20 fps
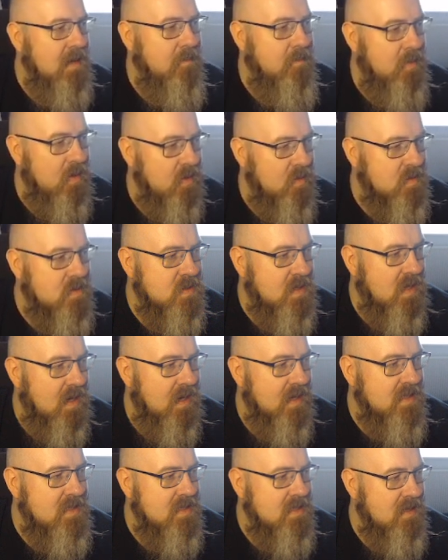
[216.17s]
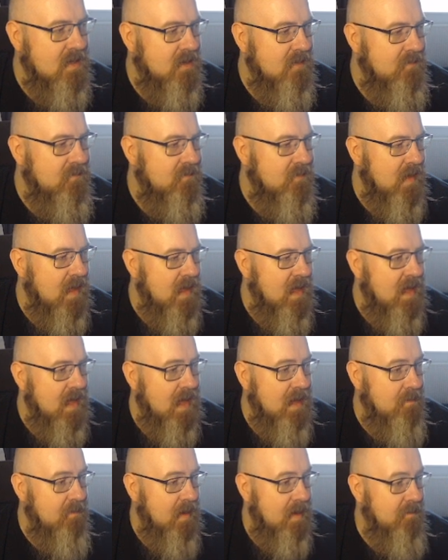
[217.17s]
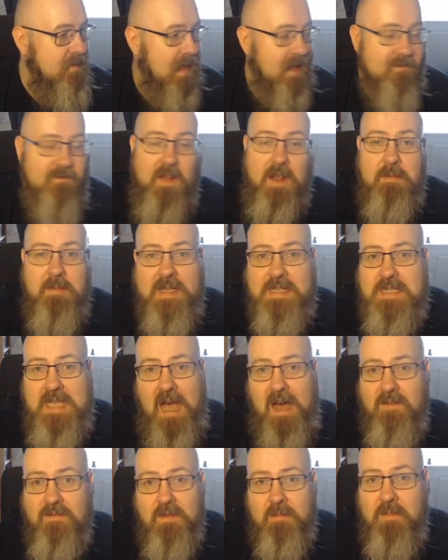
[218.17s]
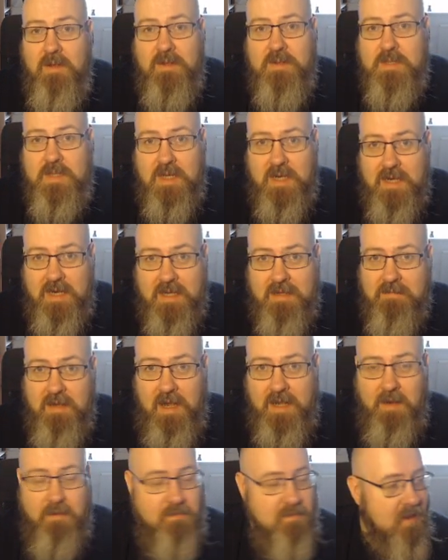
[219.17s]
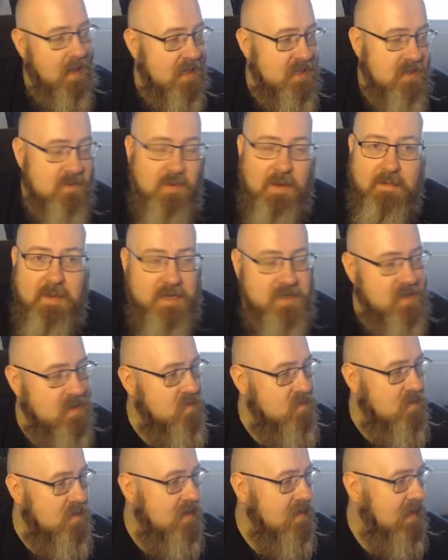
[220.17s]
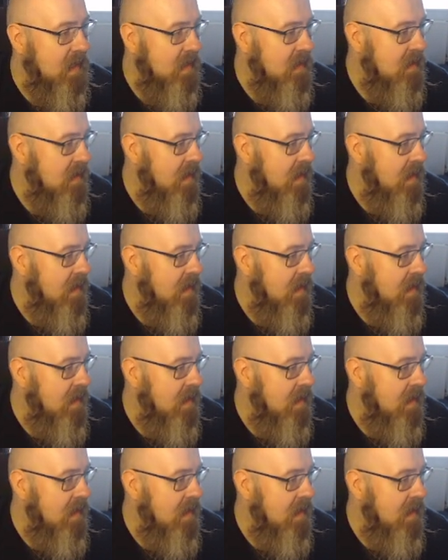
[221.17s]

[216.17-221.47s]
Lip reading: Blue Sky stuff. I follow myself in Blue Sky. I just want to make sure it's working.